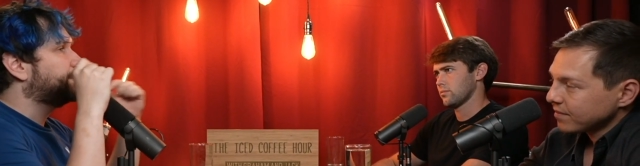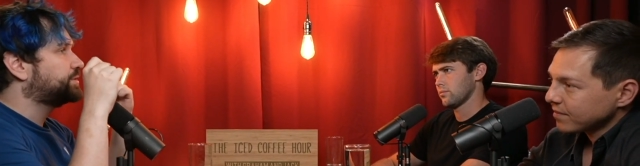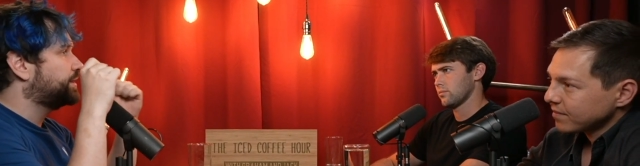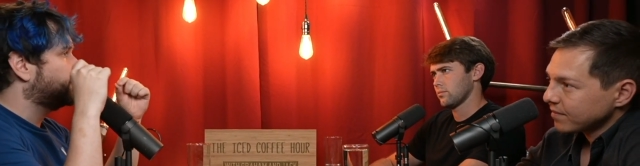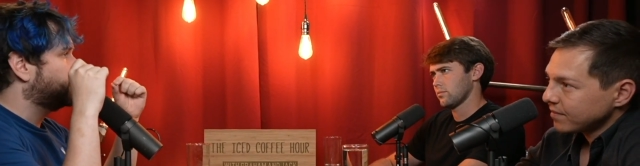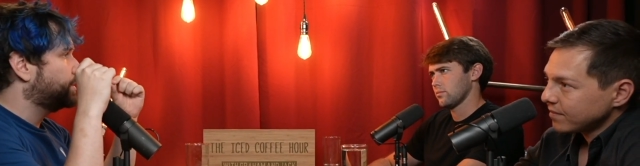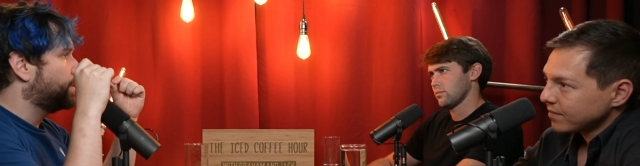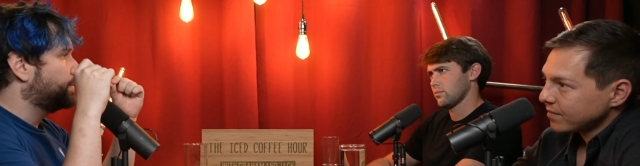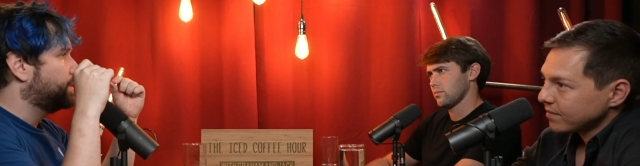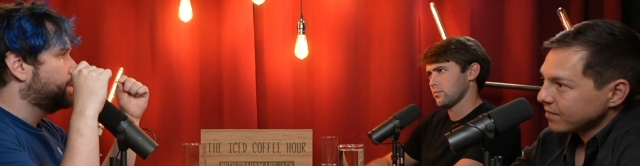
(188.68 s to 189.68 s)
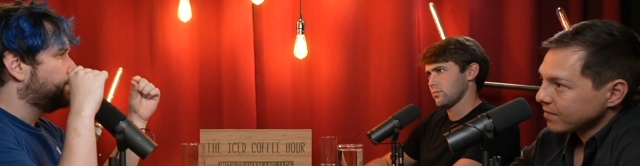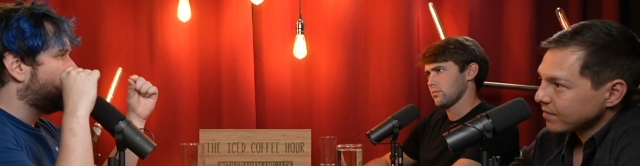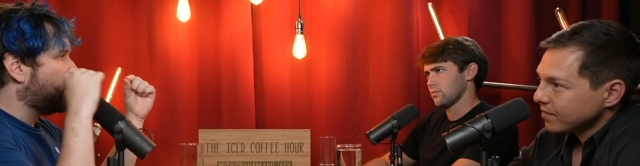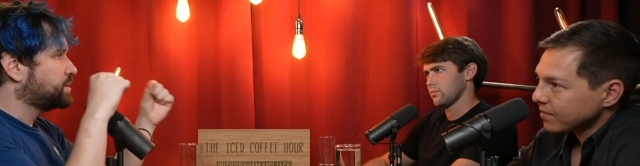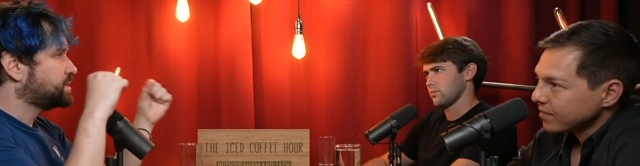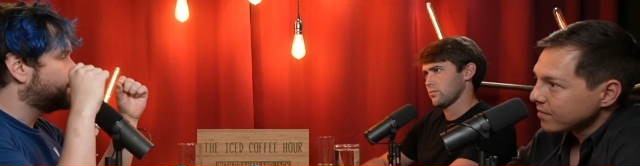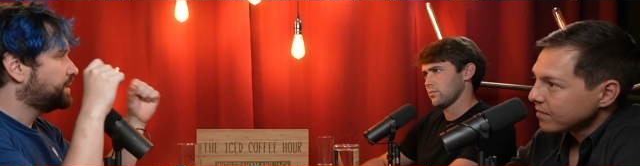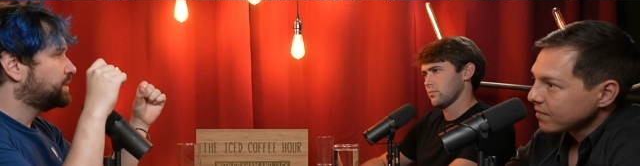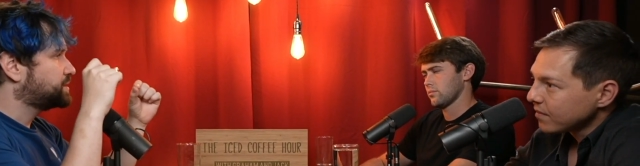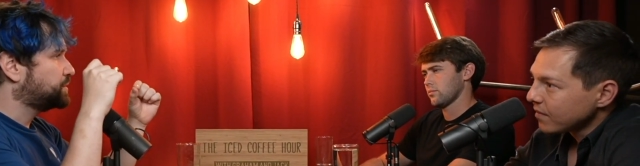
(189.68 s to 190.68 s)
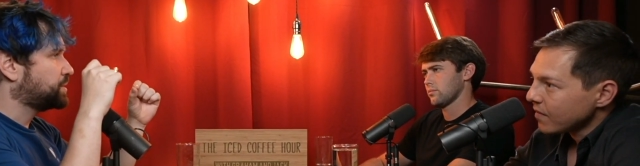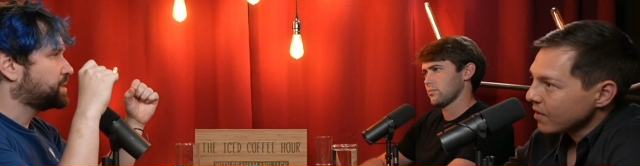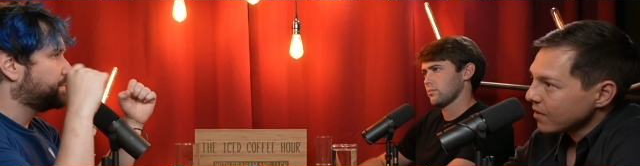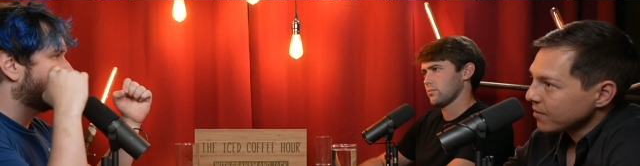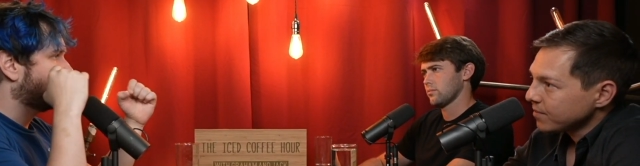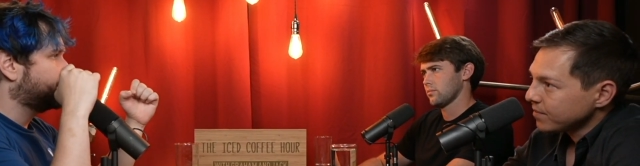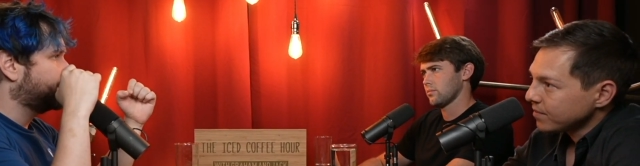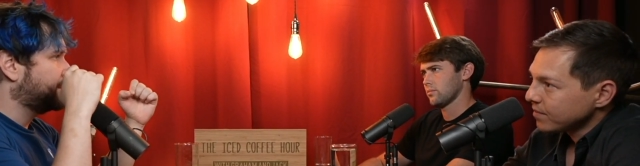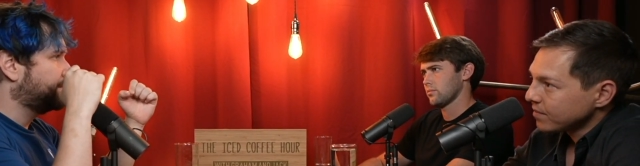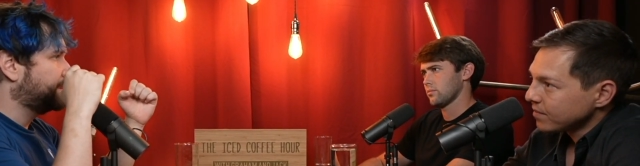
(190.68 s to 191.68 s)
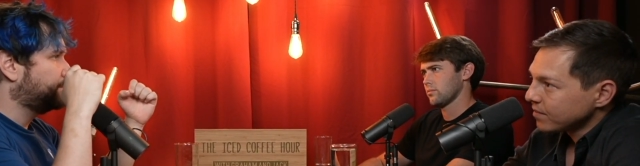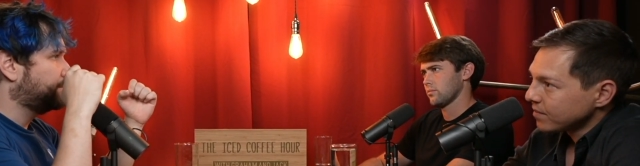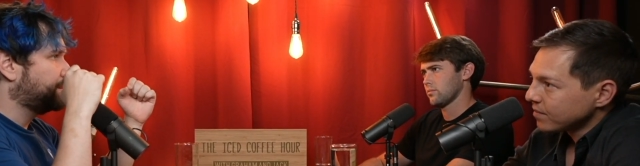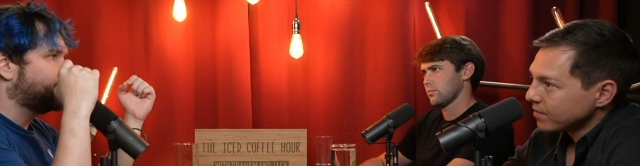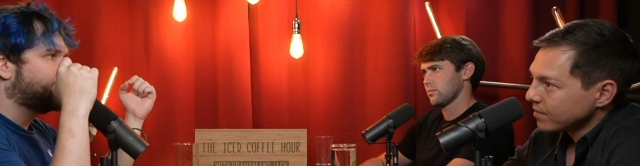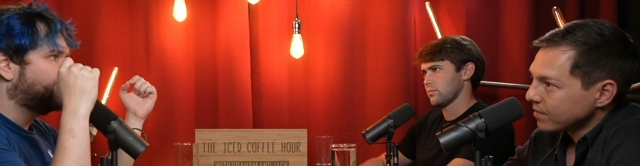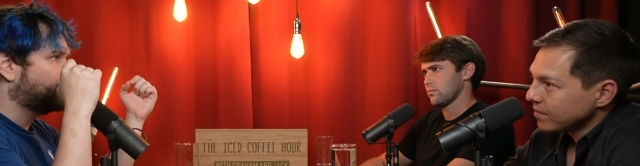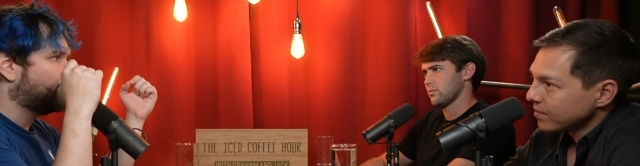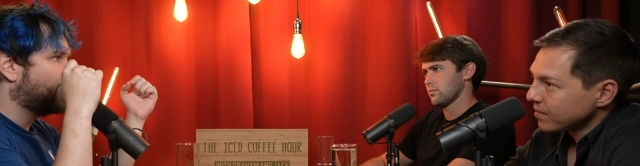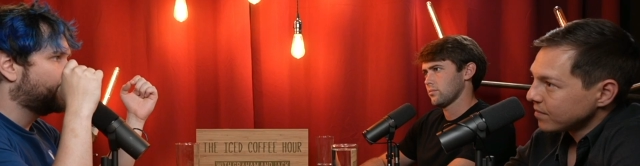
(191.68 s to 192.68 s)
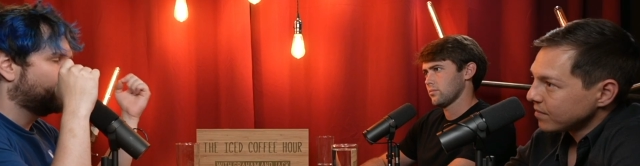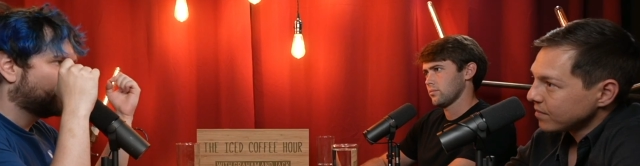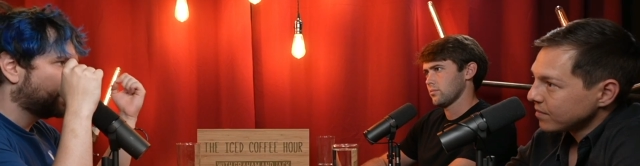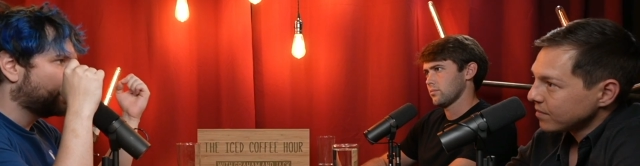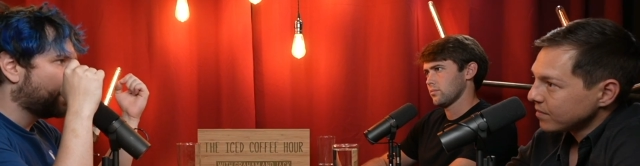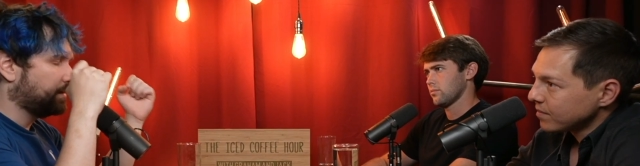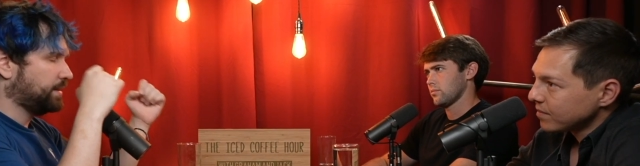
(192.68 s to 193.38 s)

Speaker 1: I travel to Europe, there are so many social services and everything available that seem to run pretty well.